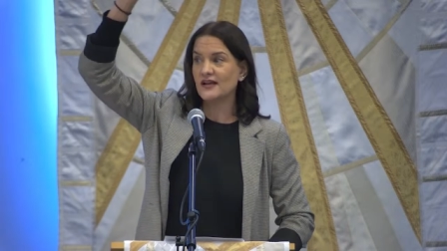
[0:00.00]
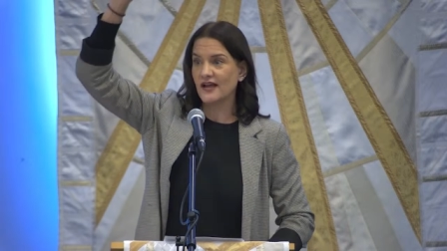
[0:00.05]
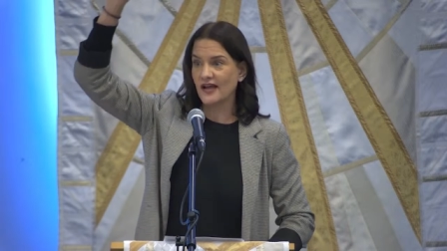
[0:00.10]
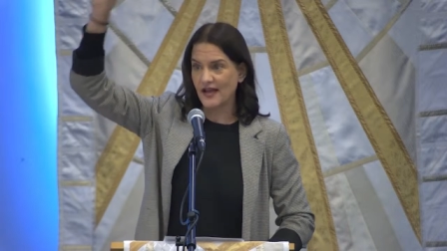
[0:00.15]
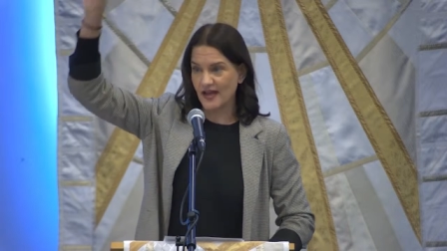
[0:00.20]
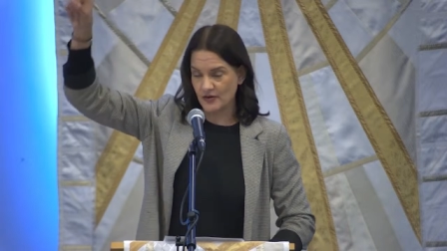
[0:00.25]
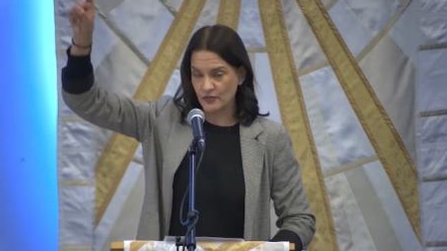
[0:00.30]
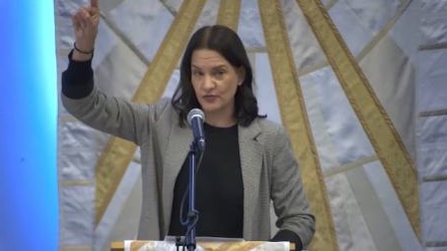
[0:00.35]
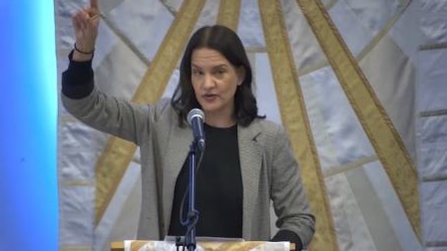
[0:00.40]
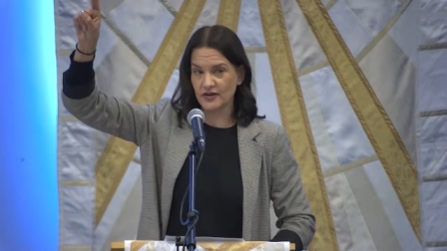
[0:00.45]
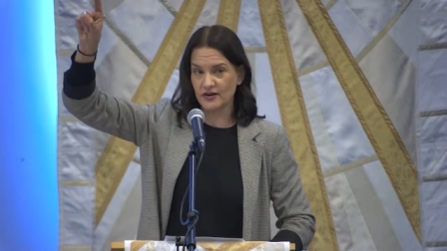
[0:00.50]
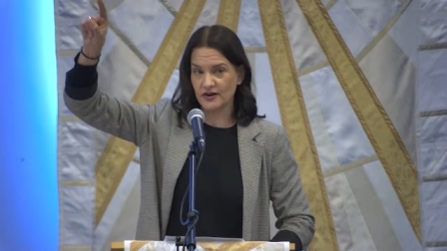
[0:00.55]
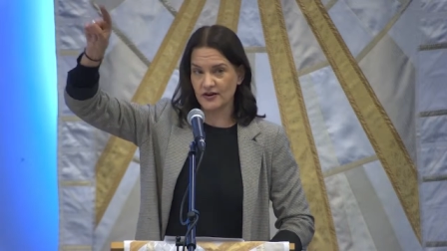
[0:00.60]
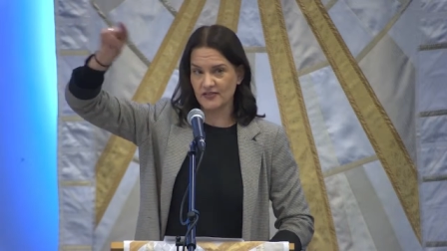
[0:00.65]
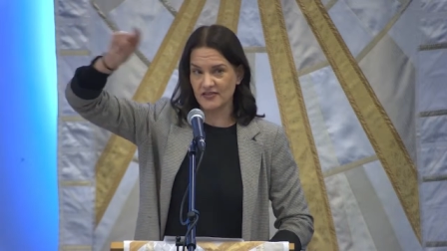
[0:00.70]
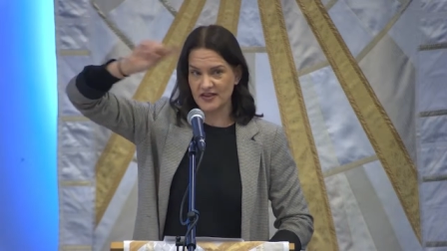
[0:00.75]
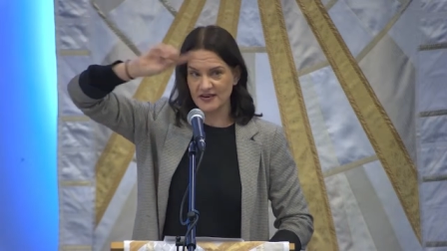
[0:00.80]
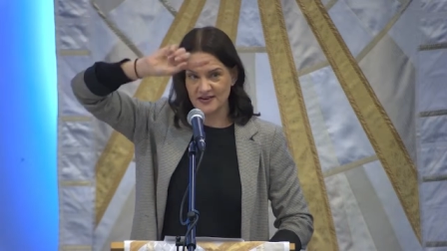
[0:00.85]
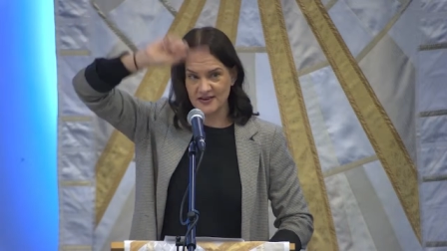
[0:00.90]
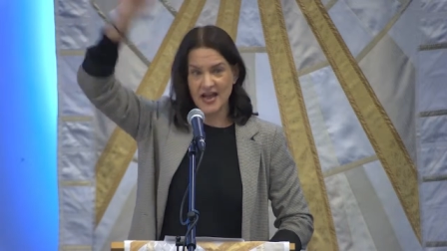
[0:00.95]
and we are
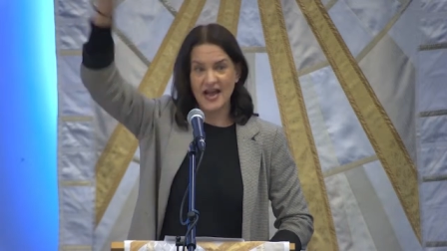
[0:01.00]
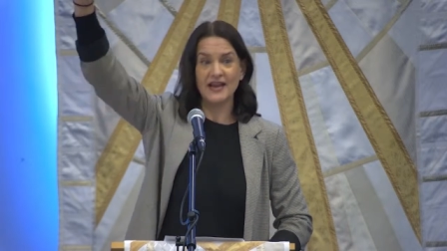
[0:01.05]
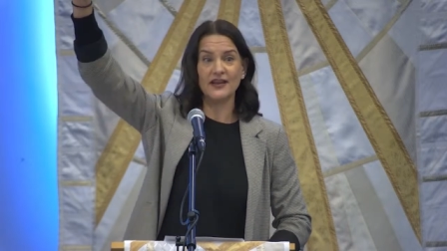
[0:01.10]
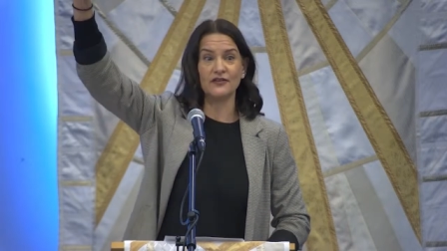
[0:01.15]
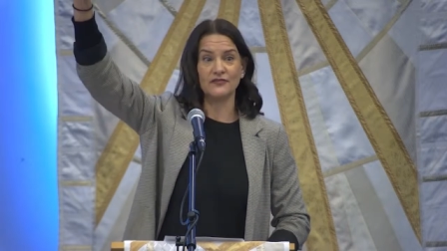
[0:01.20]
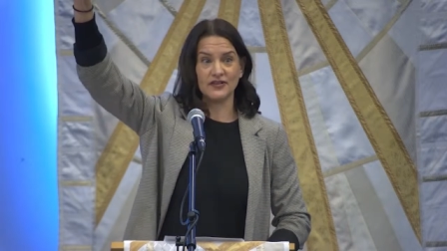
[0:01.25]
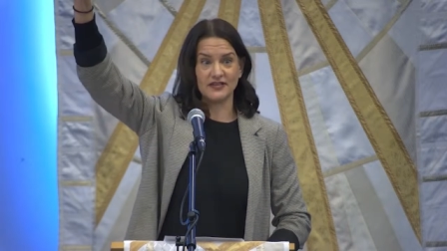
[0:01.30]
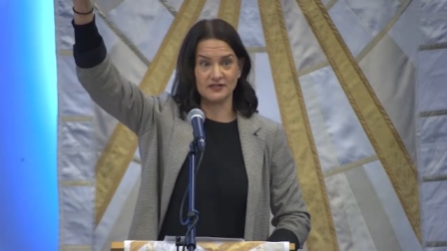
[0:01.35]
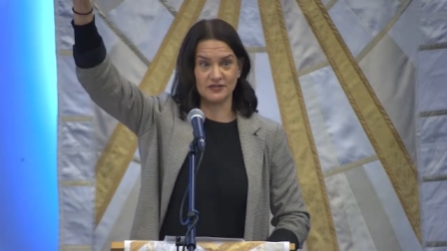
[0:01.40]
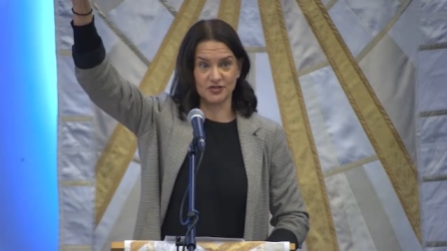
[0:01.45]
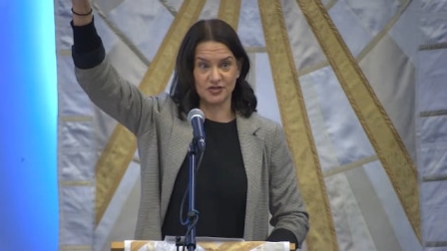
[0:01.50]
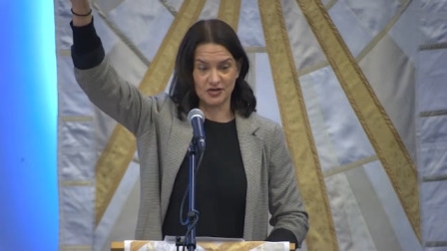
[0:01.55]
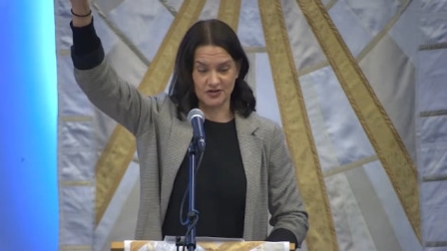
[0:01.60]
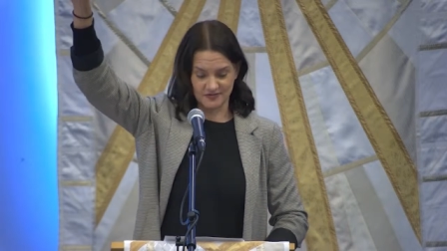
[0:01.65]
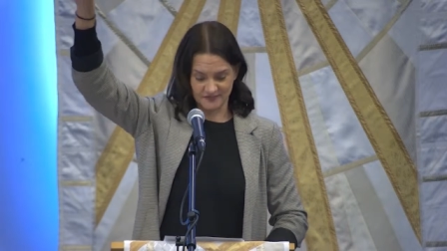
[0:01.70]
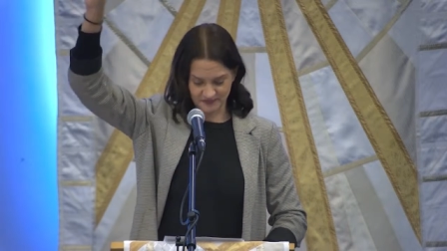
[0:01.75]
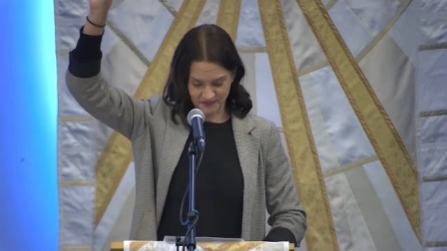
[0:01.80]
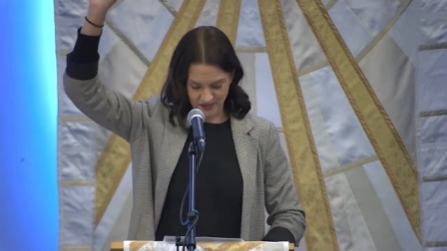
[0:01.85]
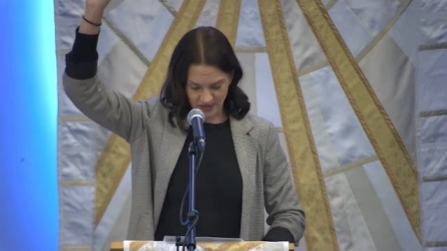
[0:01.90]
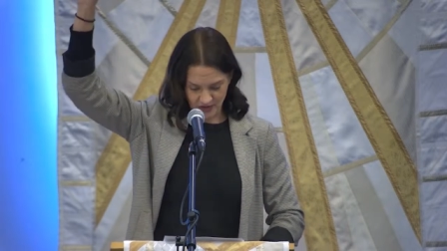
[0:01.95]
the night of Easter.
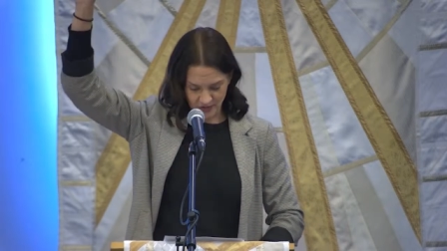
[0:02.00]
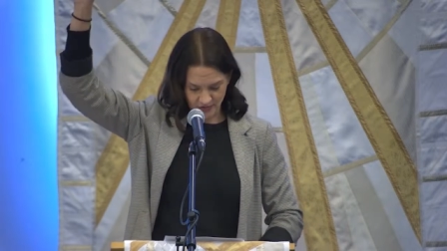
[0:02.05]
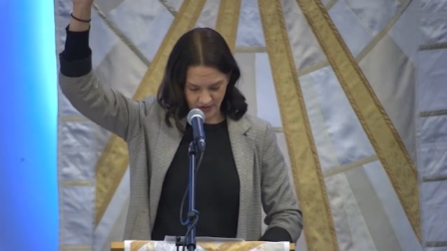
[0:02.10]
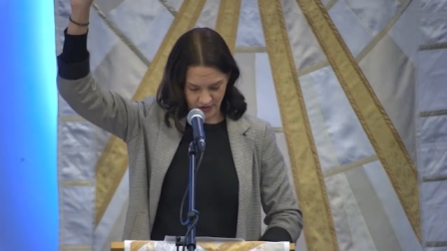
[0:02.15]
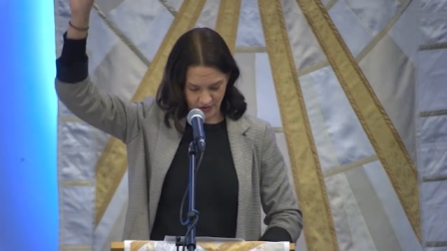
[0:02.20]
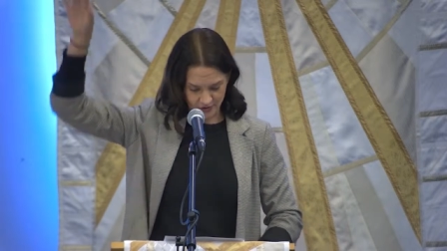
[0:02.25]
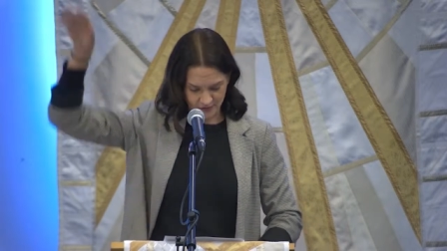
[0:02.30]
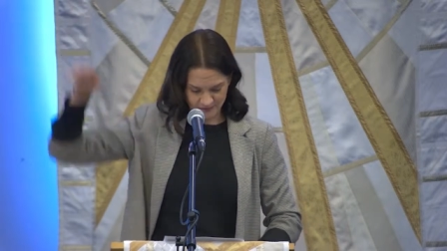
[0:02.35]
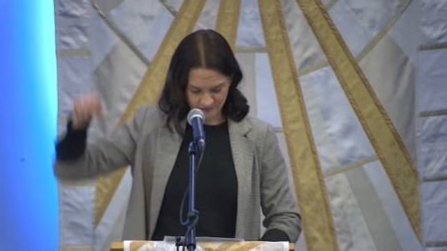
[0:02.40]
Here we go.